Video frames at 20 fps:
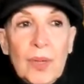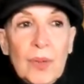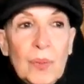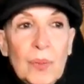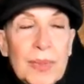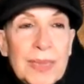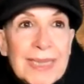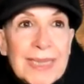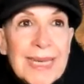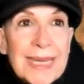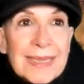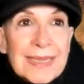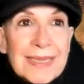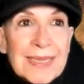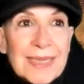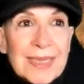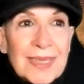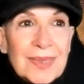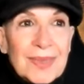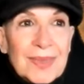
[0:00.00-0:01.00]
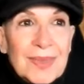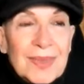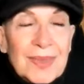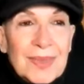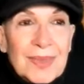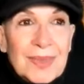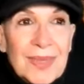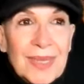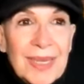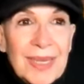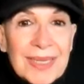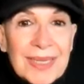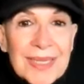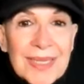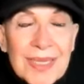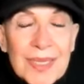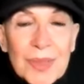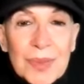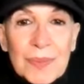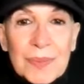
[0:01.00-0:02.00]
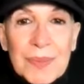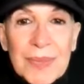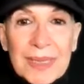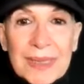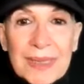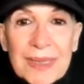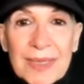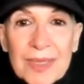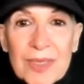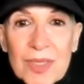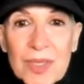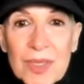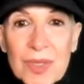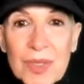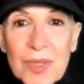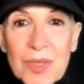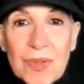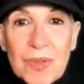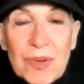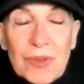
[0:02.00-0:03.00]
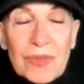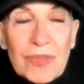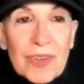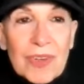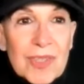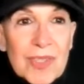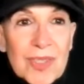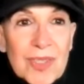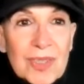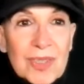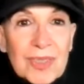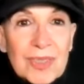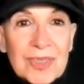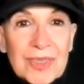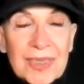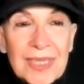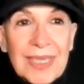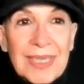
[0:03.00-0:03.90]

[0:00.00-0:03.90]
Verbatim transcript: we tend to assume that there's a universal,